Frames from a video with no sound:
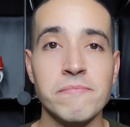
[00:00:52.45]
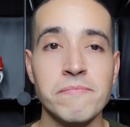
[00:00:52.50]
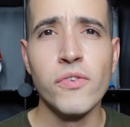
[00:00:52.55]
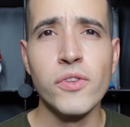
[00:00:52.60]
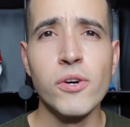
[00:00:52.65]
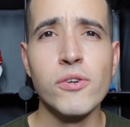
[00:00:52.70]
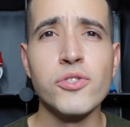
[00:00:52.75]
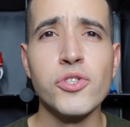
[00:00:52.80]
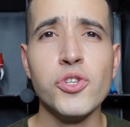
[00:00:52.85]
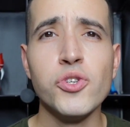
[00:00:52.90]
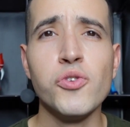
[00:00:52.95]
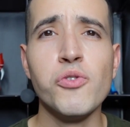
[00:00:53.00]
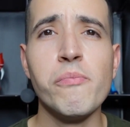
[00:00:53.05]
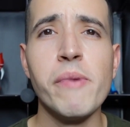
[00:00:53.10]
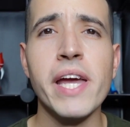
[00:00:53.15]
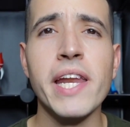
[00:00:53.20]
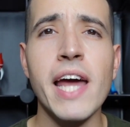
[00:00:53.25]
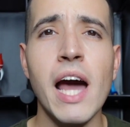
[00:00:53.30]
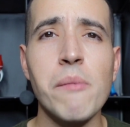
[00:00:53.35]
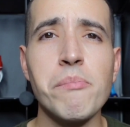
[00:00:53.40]
For those of you who
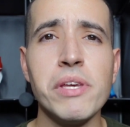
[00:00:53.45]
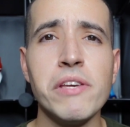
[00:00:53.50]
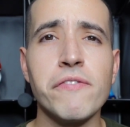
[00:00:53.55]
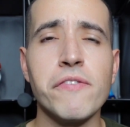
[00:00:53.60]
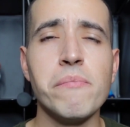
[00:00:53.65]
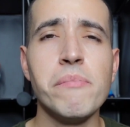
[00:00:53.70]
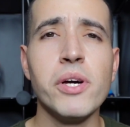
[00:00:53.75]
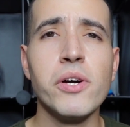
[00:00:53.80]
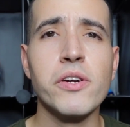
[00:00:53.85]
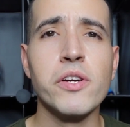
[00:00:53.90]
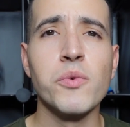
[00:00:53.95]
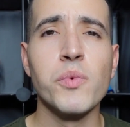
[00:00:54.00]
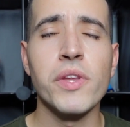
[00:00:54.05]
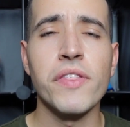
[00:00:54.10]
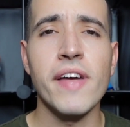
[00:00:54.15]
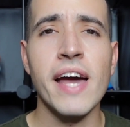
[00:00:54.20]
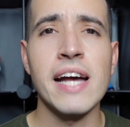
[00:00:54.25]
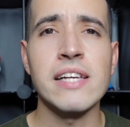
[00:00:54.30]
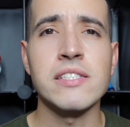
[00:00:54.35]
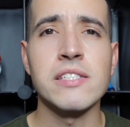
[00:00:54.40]
may not be familiar
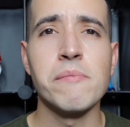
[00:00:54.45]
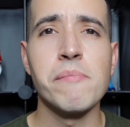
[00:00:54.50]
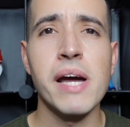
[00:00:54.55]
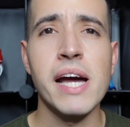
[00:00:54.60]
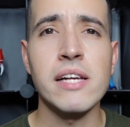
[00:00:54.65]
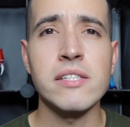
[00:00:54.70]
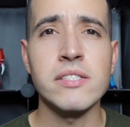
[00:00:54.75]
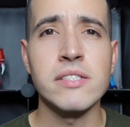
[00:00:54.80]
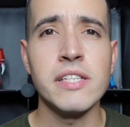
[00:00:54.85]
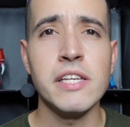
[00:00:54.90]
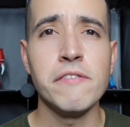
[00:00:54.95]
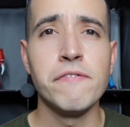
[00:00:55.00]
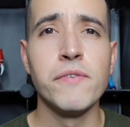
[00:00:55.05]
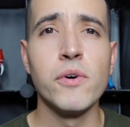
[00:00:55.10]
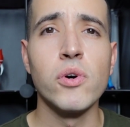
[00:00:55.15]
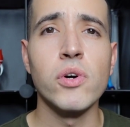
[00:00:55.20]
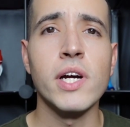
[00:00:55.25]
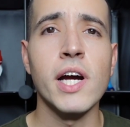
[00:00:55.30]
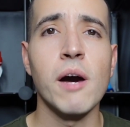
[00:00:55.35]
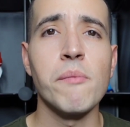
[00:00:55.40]
with SMS, the
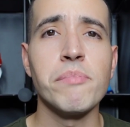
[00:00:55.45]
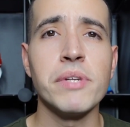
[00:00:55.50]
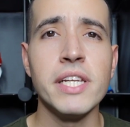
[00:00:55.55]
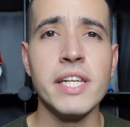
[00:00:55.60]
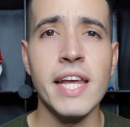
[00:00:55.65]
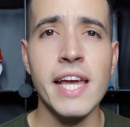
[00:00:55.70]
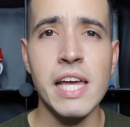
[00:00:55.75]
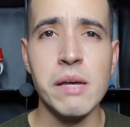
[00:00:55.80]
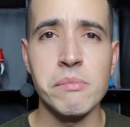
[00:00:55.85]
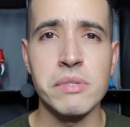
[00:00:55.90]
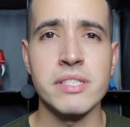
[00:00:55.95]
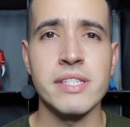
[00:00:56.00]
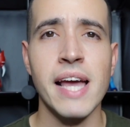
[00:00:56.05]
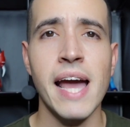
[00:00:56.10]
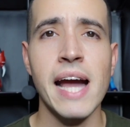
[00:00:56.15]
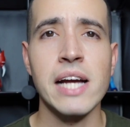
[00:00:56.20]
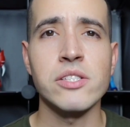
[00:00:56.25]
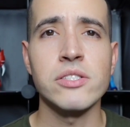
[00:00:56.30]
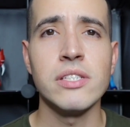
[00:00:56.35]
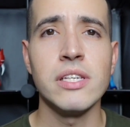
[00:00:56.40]
full company name is
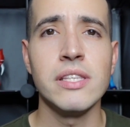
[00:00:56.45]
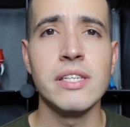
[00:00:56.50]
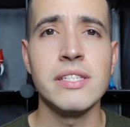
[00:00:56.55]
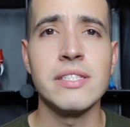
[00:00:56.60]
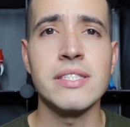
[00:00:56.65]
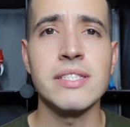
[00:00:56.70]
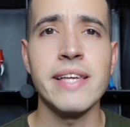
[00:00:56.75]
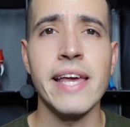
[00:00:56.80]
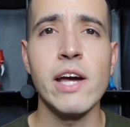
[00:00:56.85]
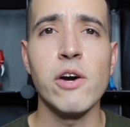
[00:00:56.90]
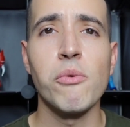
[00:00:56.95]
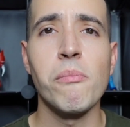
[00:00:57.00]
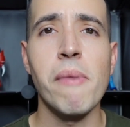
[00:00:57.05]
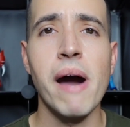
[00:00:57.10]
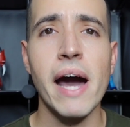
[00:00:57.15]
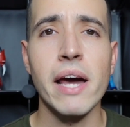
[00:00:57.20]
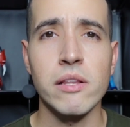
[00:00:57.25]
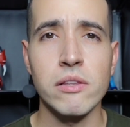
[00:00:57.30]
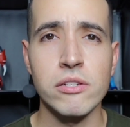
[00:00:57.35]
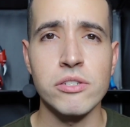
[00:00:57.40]
actually the Scale
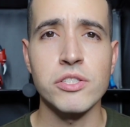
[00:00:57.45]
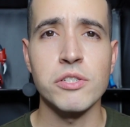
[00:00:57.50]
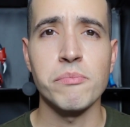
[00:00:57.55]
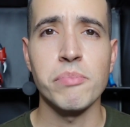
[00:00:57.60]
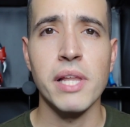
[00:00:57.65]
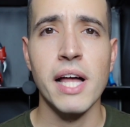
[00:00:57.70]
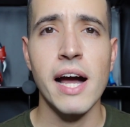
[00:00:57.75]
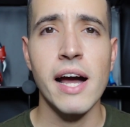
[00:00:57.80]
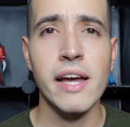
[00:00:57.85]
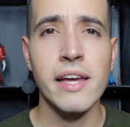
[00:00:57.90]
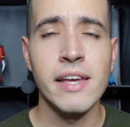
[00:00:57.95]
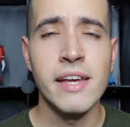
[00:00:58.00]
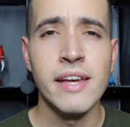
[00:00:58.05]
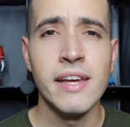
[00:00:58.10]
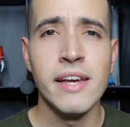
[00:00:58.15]
Modeler Supply.